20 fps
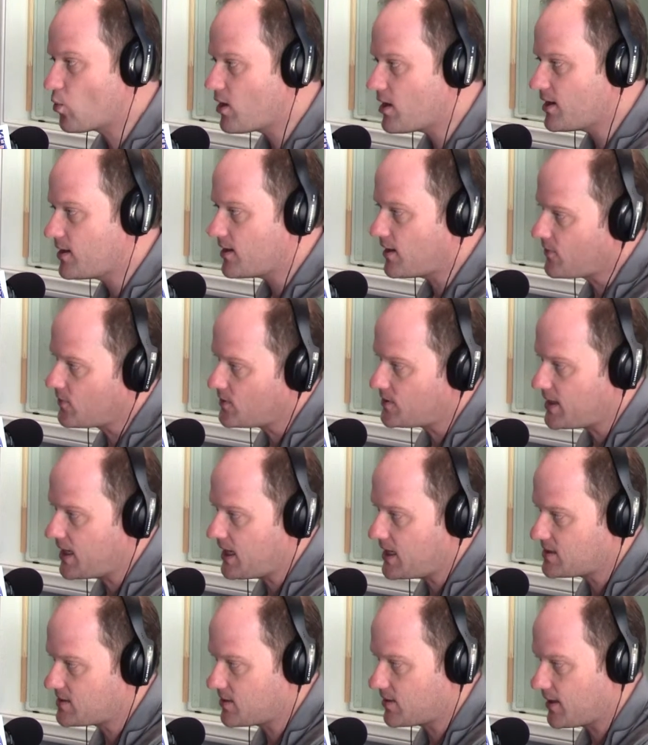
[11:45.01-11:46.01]
One, on the
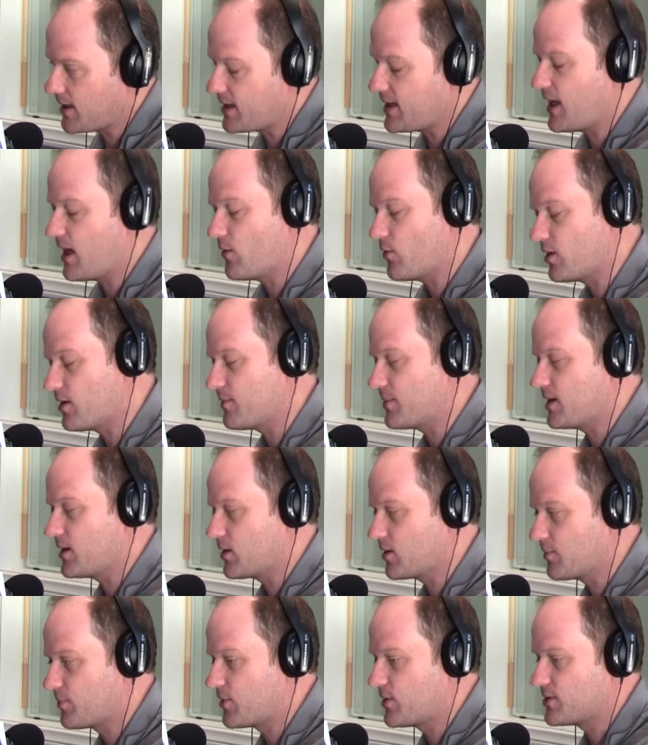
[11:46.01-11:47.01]
days they're like, yeah, I want to be
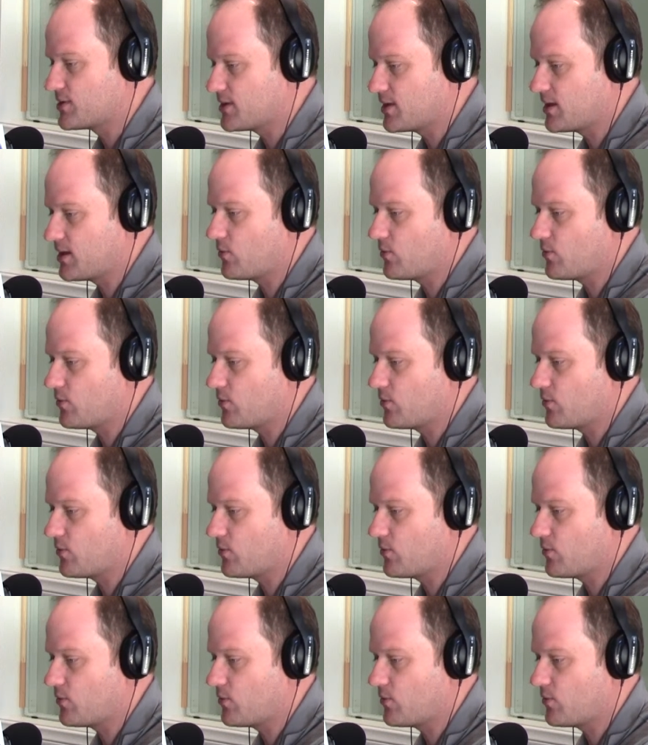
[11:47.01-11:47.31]
a good person